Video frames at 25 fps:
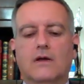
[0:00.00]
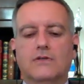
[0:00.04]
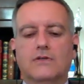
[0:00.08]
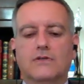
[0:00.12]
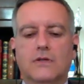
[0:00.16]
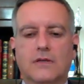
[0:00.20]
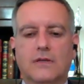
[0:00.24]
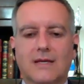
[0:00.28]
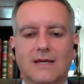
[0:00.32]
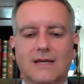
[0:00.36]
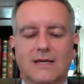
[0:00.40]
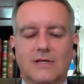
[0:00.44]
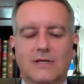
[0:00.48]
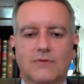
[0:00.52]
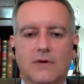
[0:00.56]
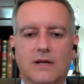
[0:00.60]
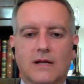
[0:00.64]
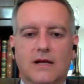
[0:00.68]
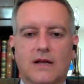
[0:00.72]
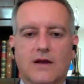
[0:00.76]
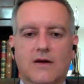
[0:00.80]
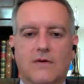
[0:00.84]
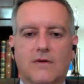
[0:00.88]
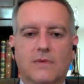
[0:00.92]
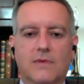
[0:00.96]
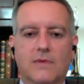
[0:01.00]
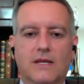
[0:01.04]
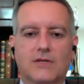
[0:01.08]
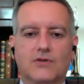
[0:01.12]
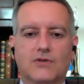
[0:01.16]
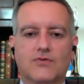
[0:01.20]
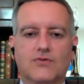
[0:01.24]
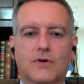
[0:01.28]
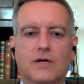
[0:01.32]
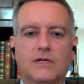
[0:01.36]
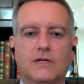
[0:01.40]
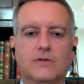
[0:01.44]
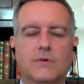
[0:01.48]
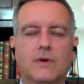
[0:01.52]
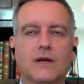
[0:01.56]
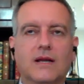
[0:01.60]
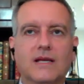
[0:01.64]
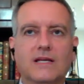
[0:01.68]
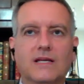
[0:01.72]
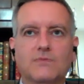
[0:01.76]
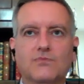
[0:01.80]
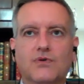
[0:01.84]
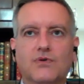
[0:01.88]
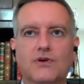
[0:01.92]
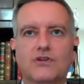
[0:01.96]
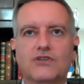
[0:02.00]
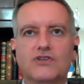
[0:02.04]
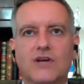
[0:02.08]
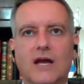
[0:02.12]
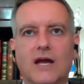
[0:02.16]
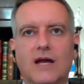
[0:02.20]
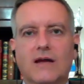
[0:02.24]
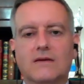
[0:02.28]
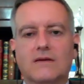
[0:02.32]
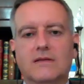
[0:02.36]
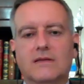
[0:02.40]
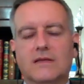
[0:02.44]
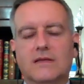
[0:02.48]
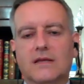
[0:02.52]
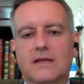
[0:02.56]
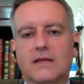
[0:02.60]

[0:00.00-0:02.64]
So the Israeli government is trying to at least project